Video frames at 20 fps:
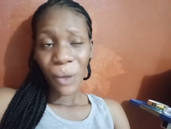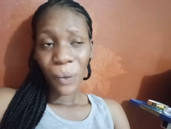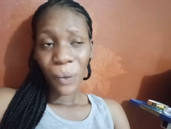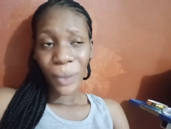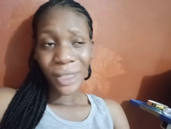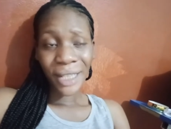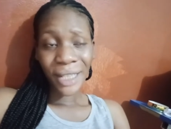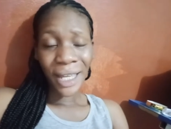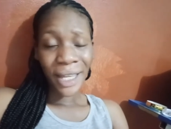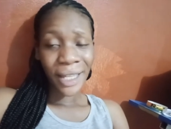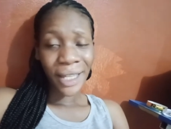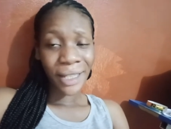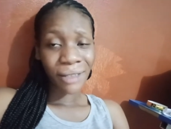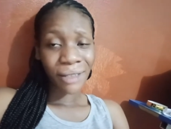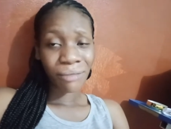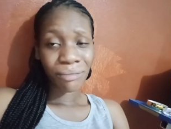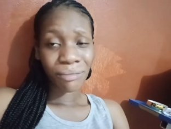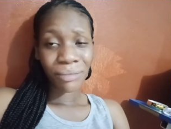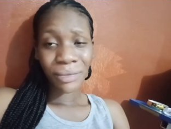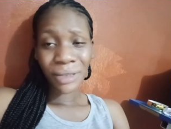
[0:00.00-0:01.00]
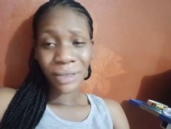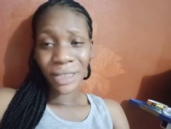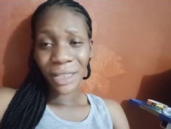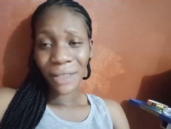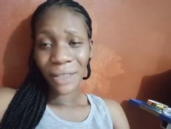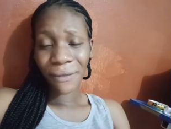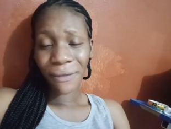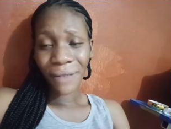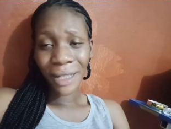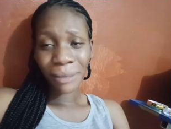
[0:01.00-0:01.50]
when I
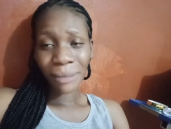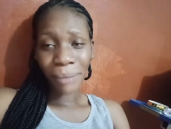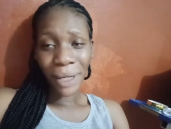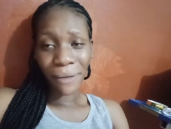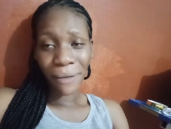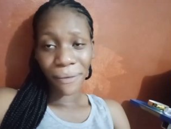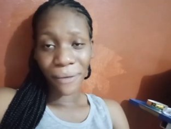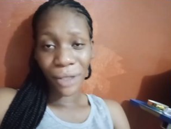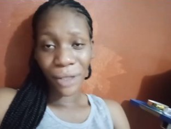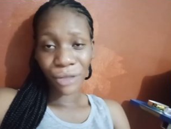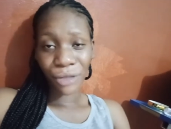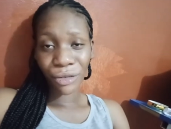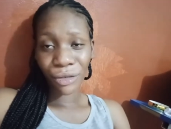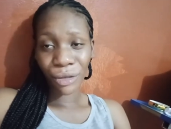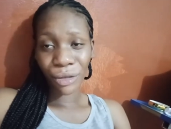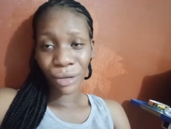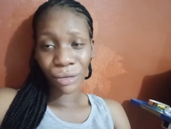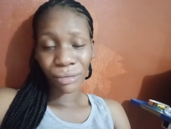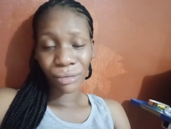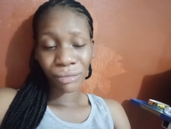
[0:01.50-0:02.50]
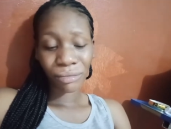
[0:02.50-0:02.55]
delivered my first son.